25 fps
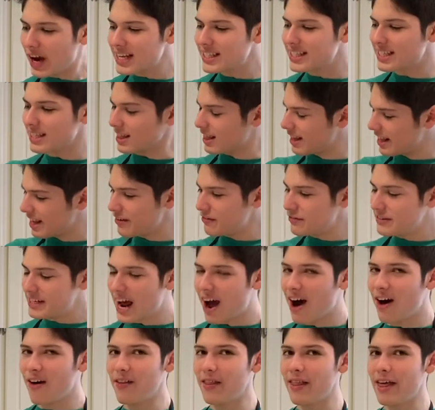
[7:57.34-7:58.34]
live
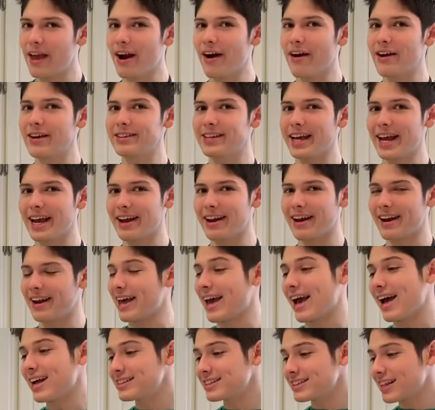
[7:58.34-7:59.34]
down there? Is like an
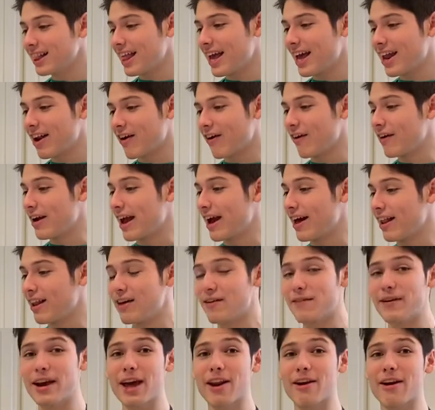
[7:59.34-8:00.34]
escalator, yeah. an
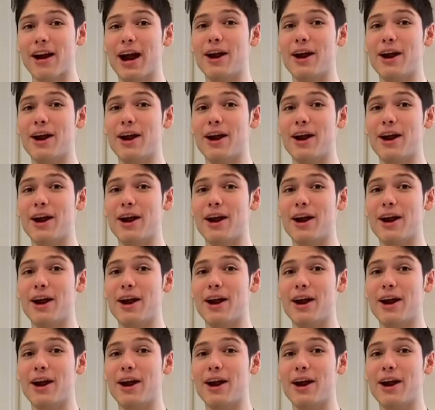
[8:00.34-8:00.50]
elevator I